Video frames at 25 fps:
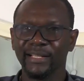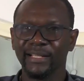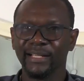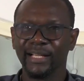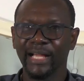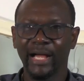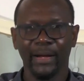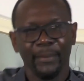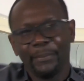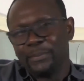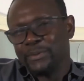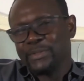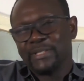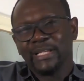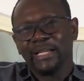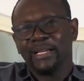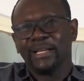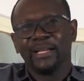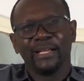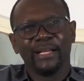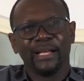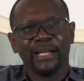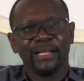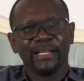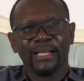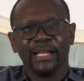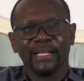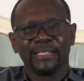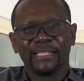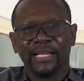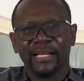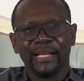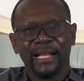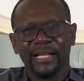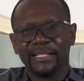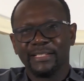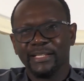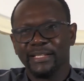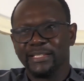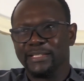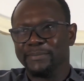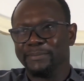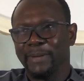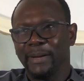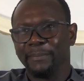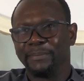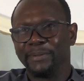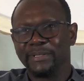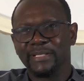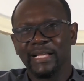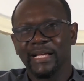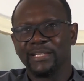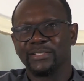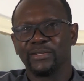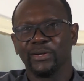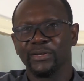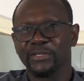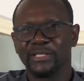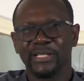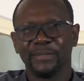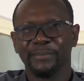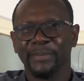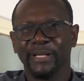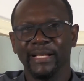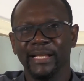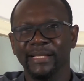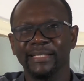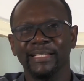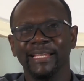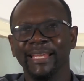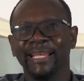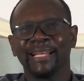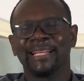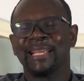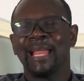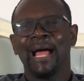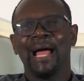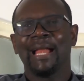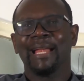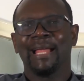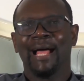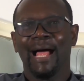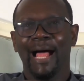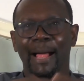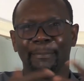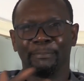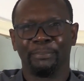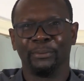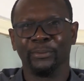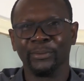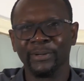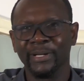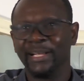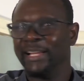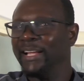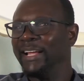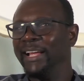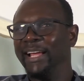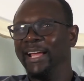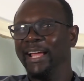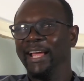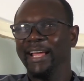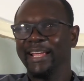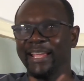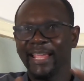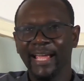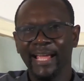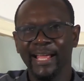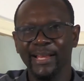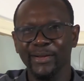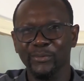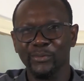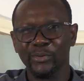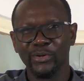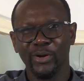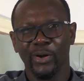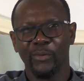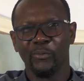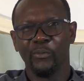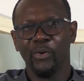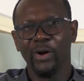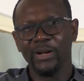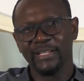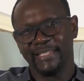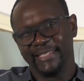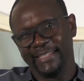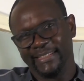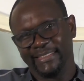I will say, there's an adage in my place that says, it can't happen again. We don't want